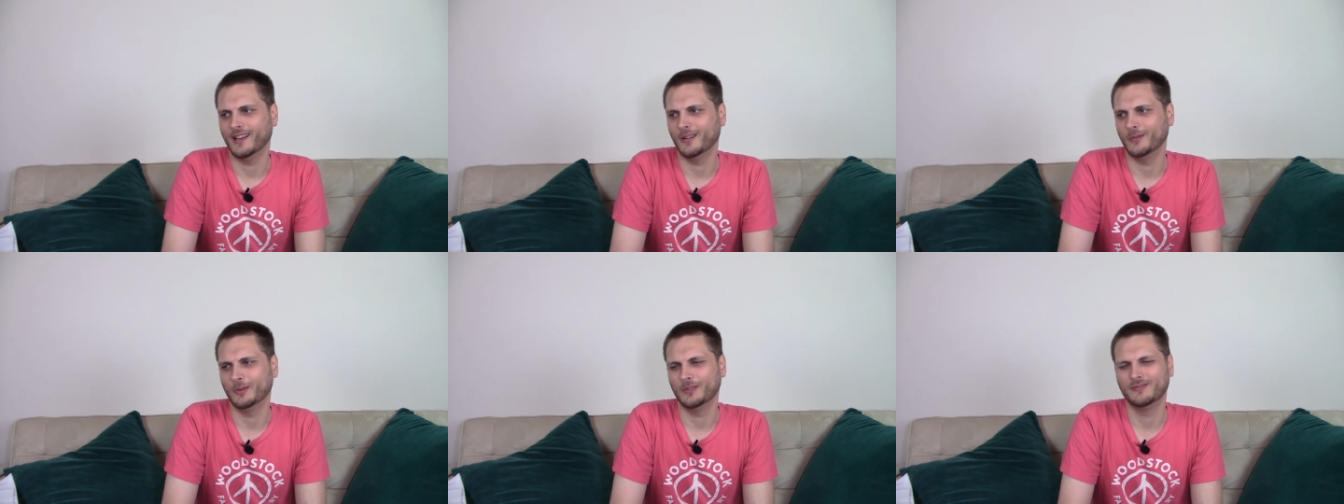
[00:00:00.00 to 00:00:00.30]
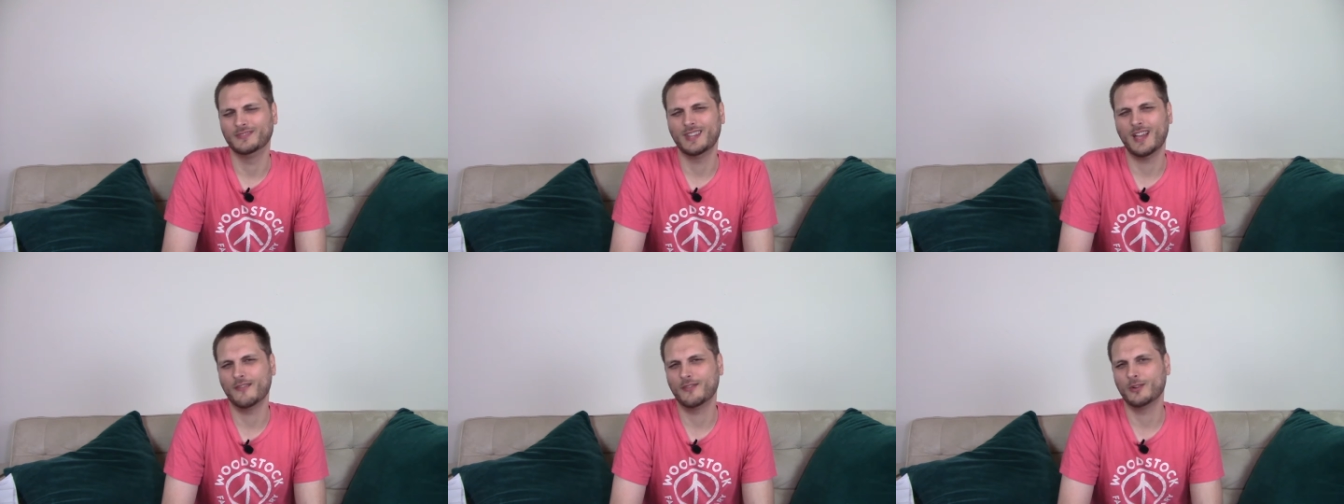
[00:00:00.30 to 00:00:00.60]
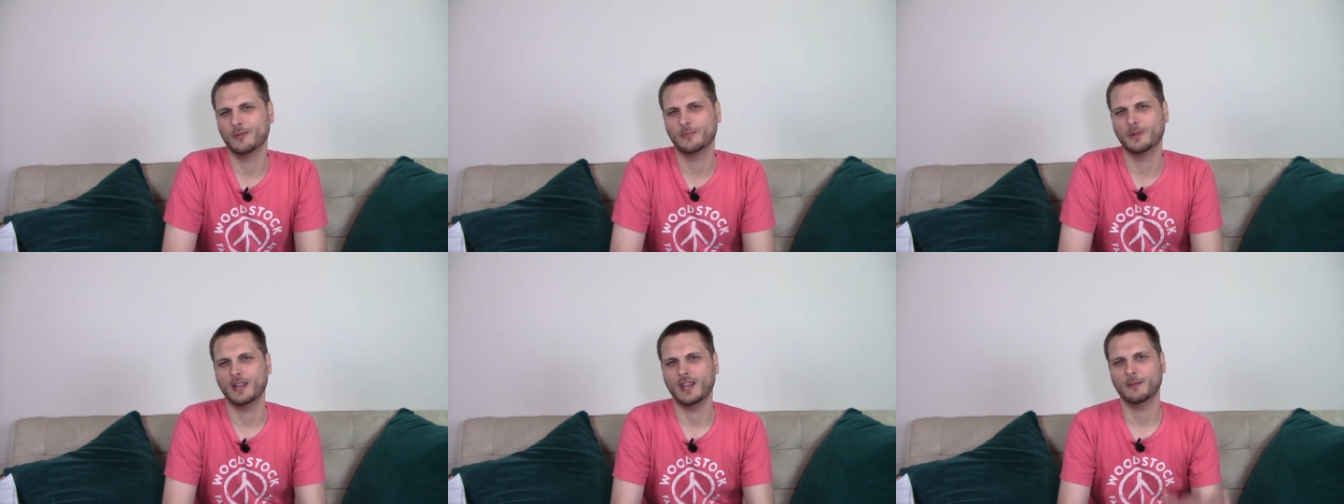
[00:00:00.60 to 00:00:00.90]
We've
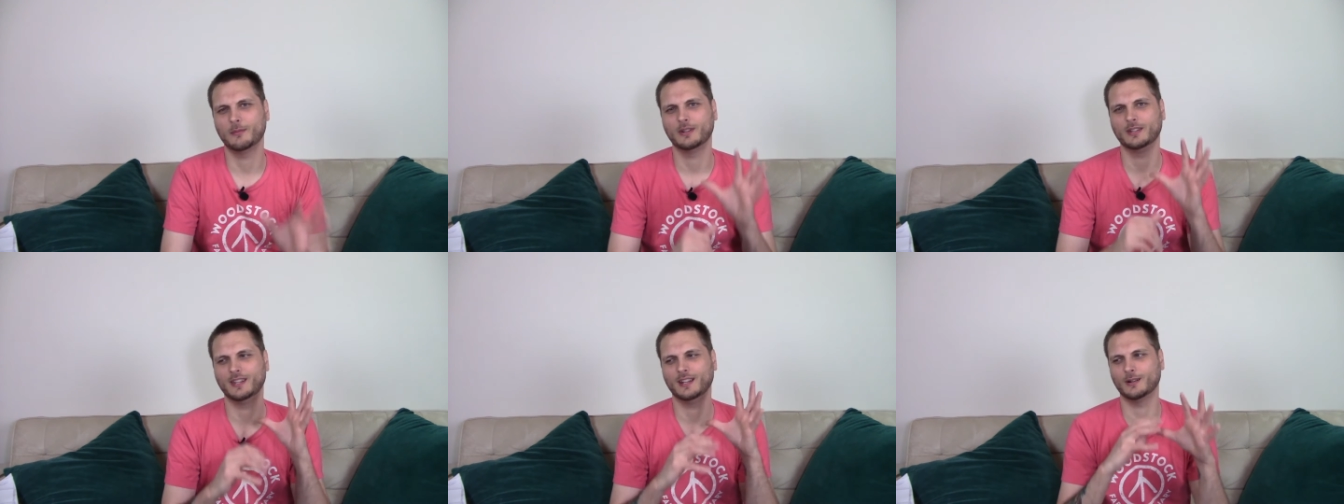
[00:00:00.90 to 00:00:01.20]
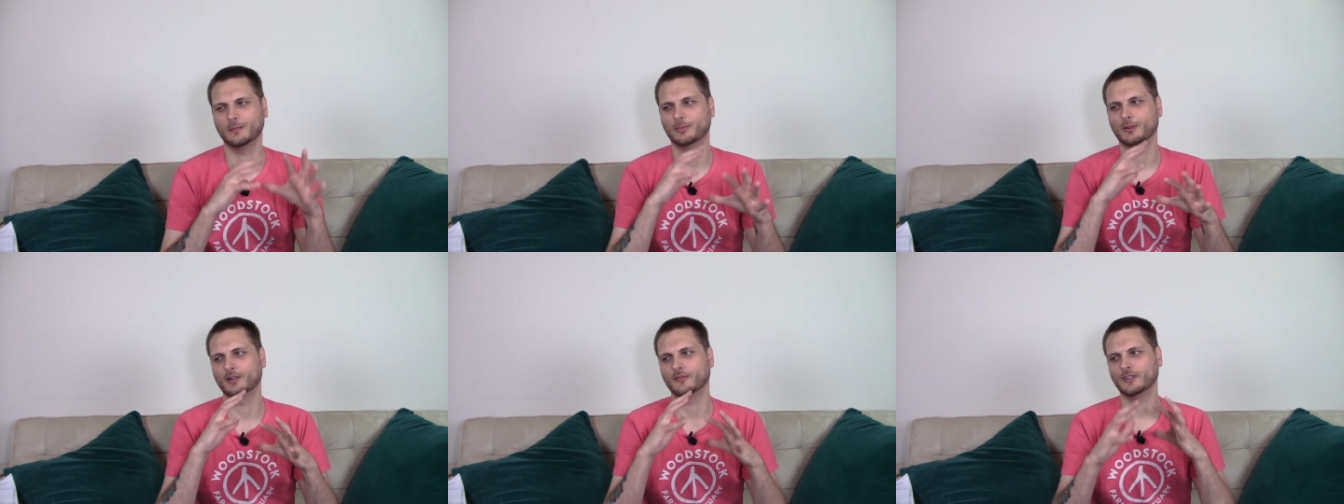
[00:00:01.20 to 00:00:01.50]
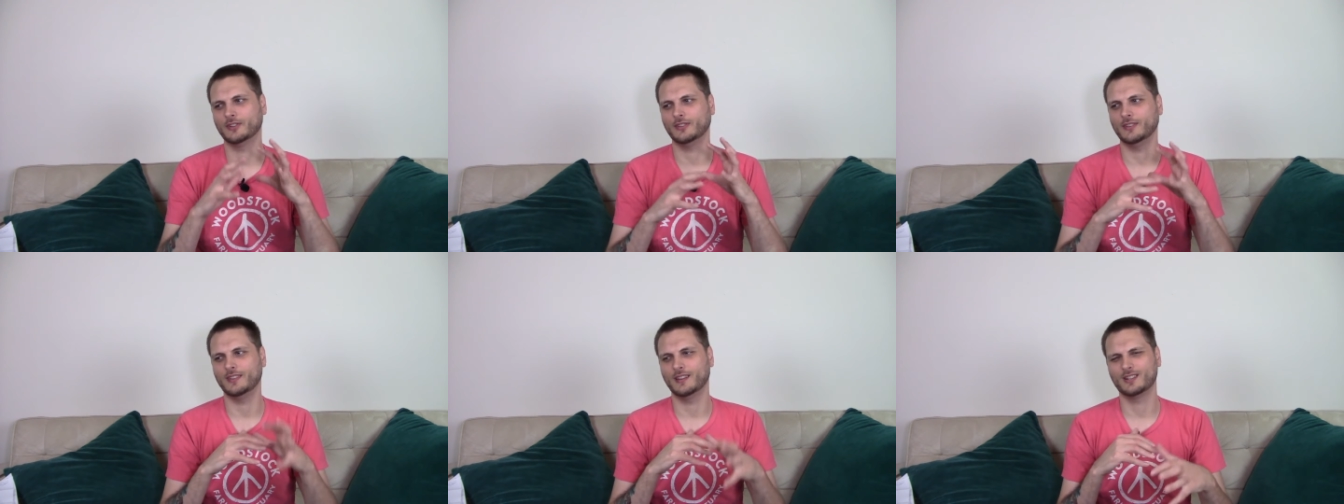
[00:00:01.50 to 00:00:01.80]
never been able to get her
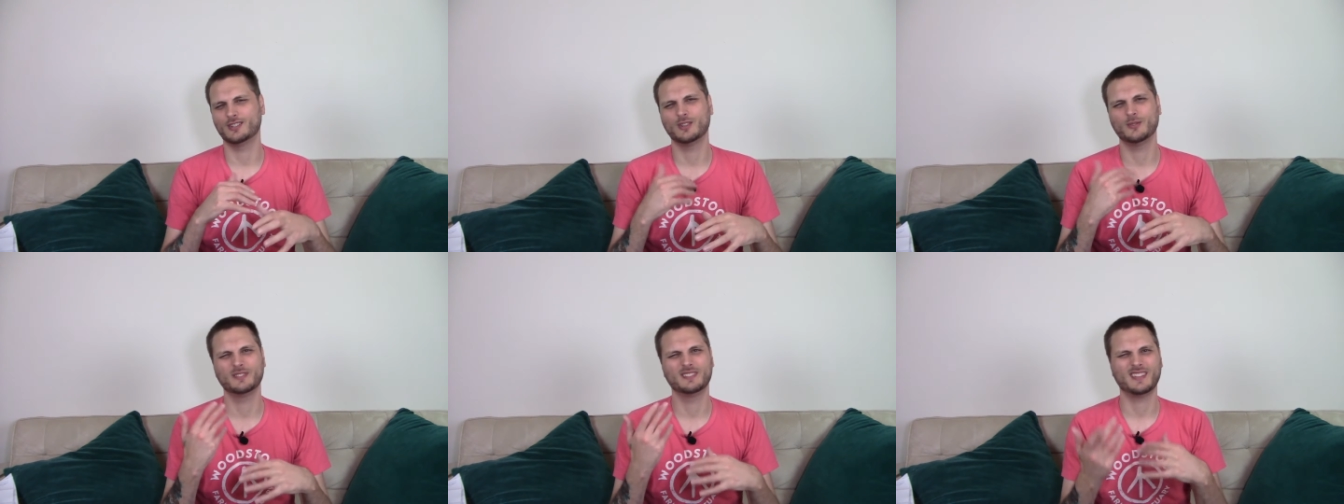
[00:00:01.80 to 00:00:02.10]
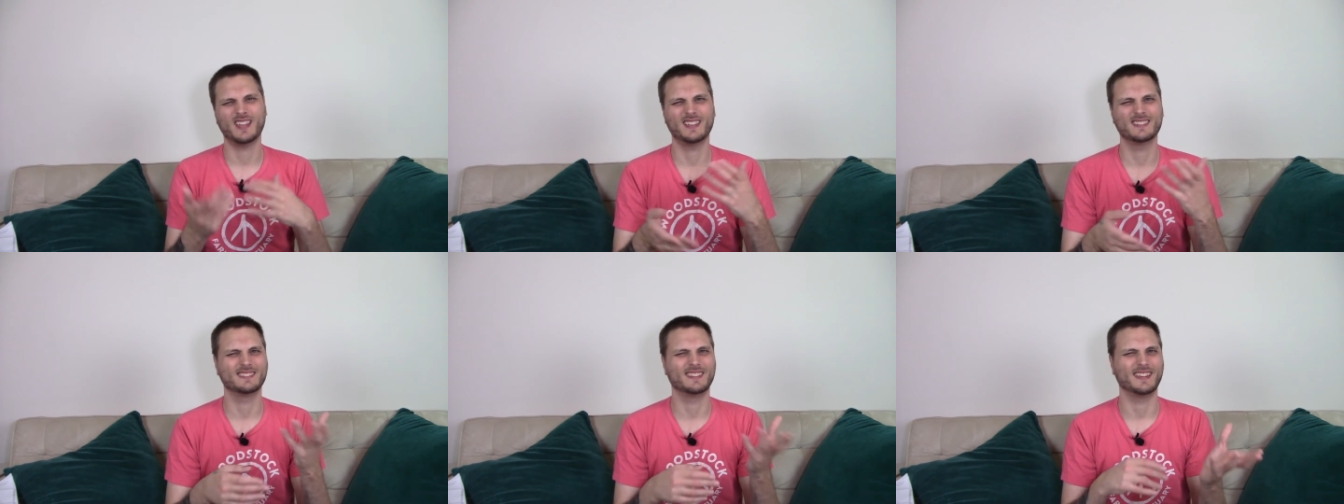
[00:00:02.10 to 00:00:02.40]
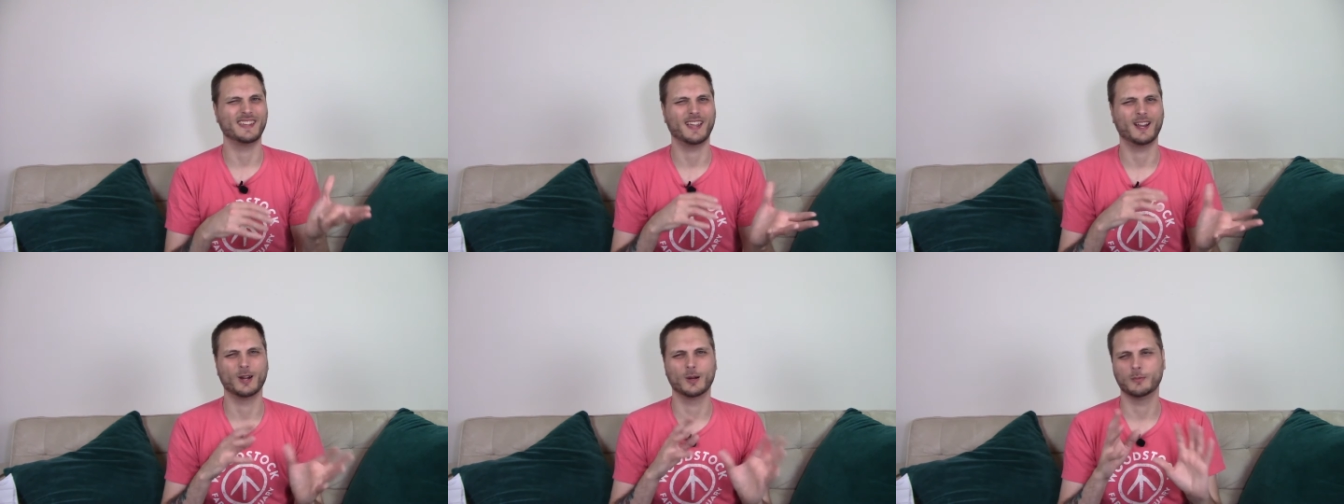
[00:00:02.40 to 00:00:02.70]
perfectly there. She always has
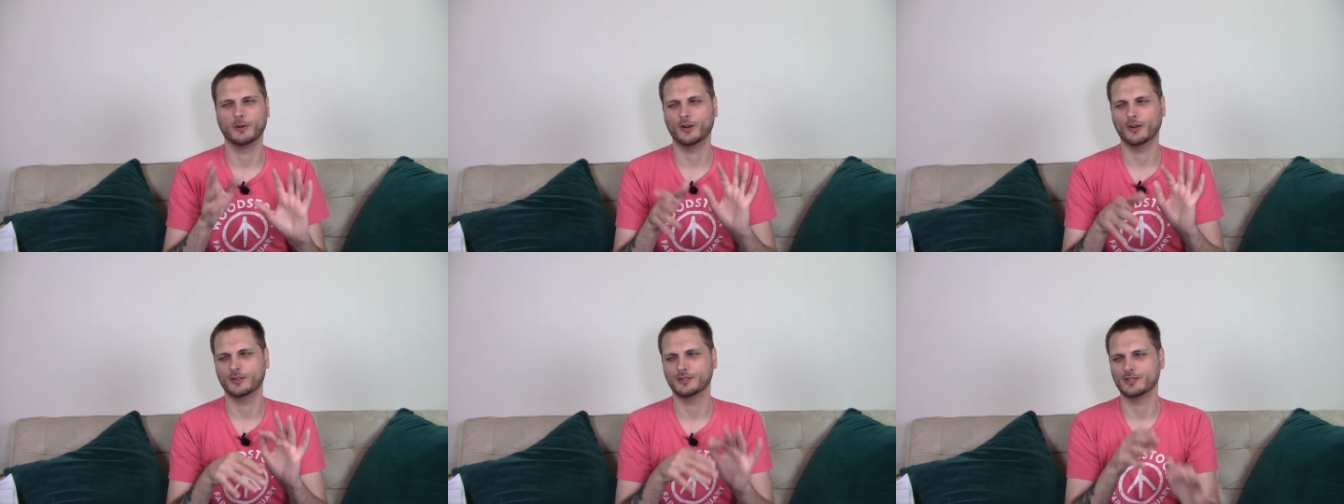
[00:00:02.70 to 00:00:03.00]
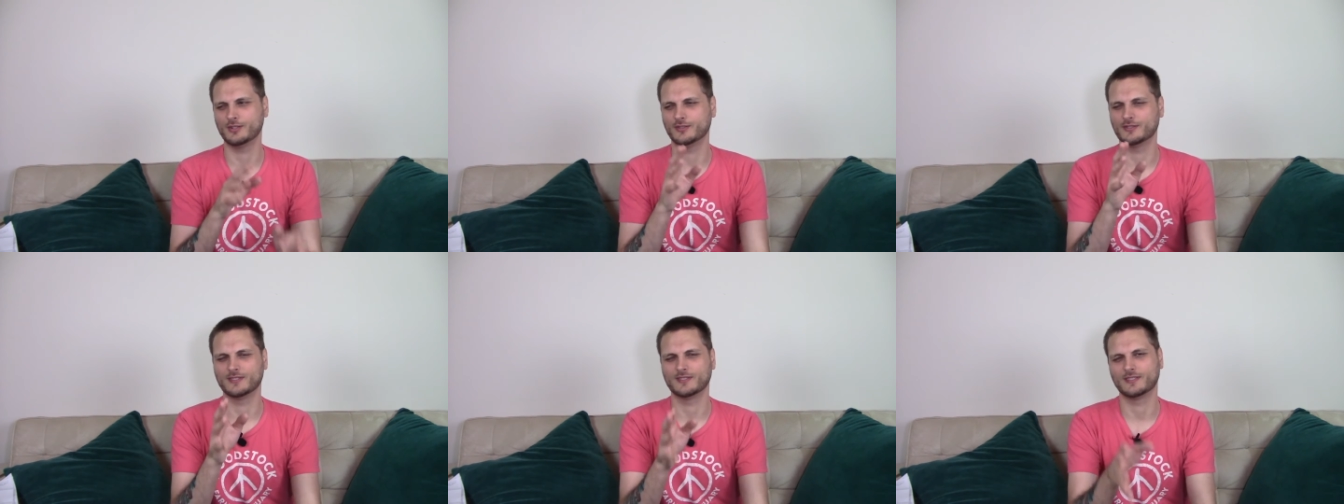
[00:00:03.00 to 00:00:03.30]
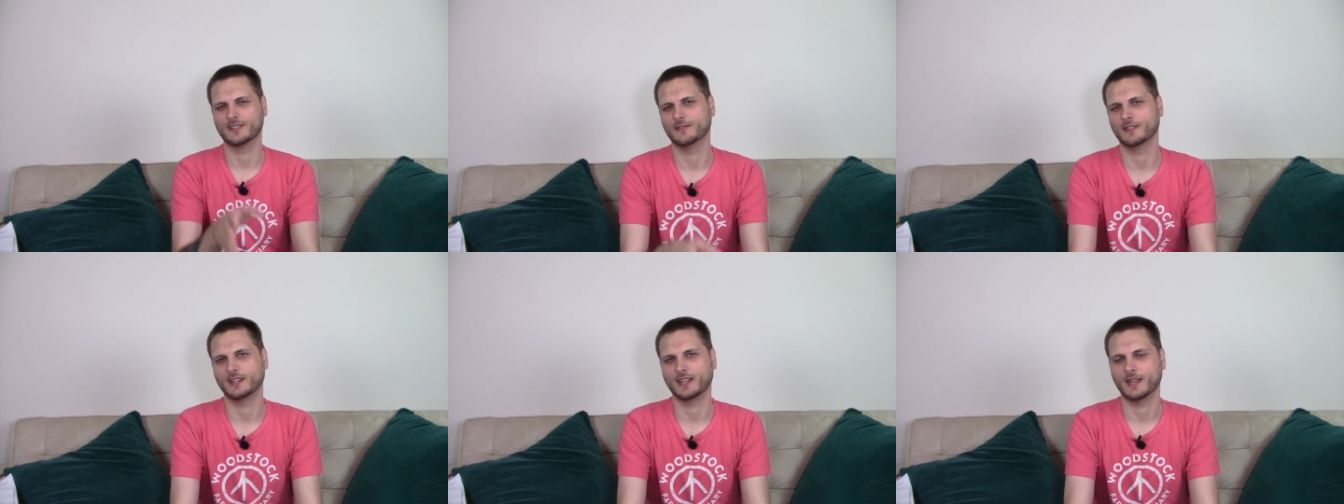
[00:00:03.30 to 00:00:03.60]
like hairball issues and
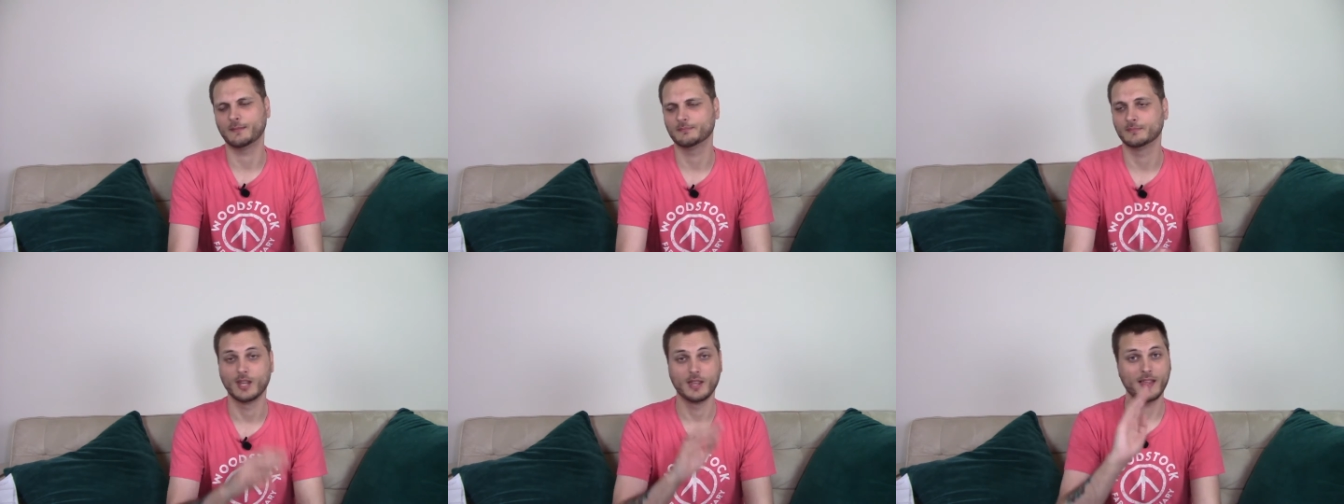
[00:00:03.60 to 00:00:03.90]
stuff like that.